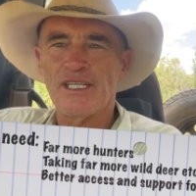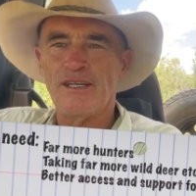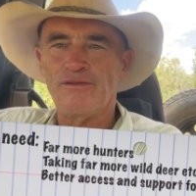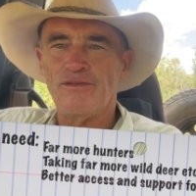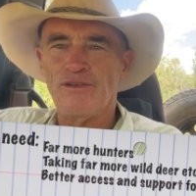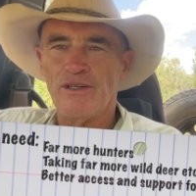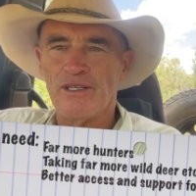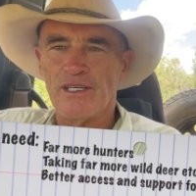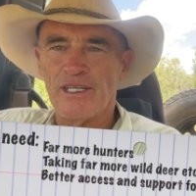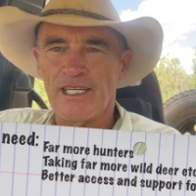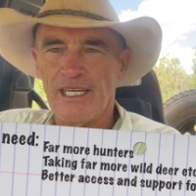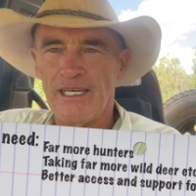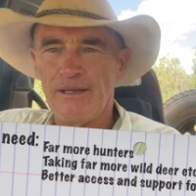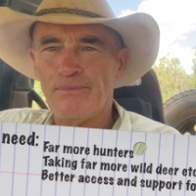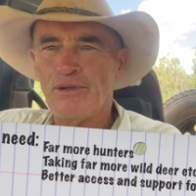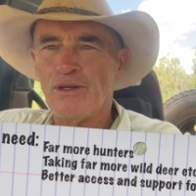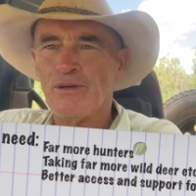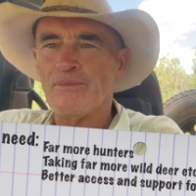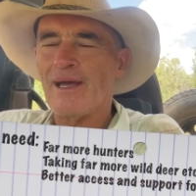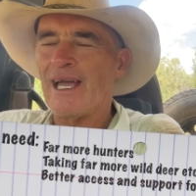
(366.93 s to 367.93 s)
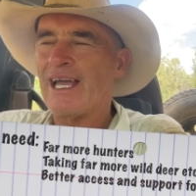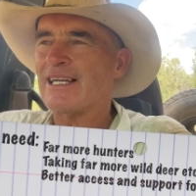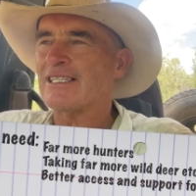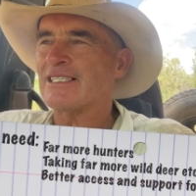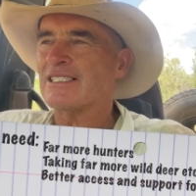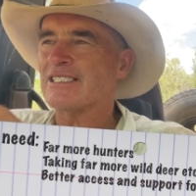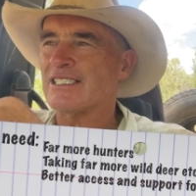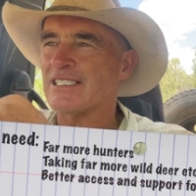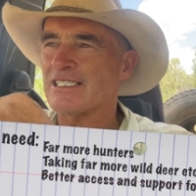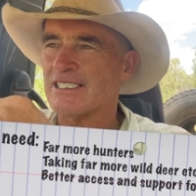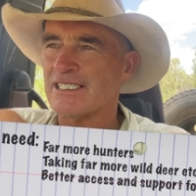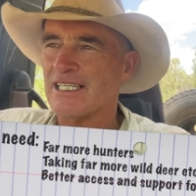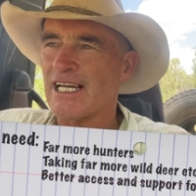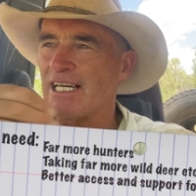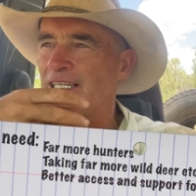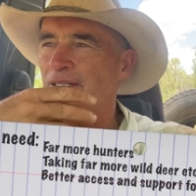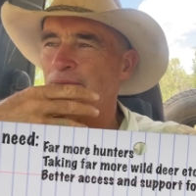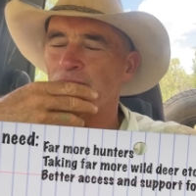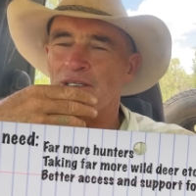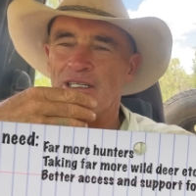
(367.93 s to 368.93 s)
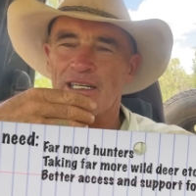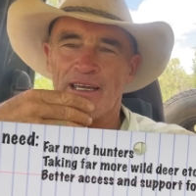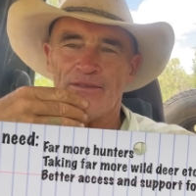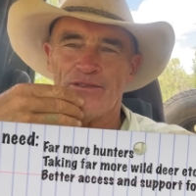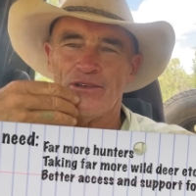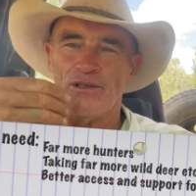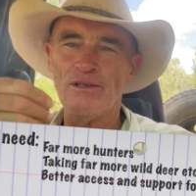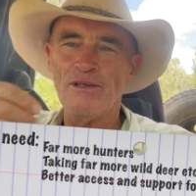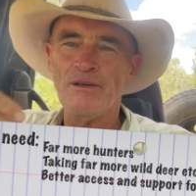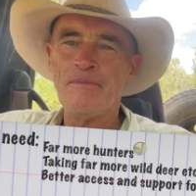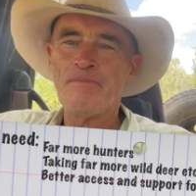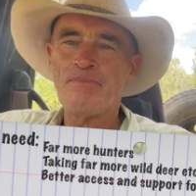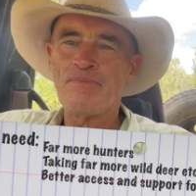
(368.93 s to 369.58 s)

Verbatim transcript: if you keep them at a sustainable level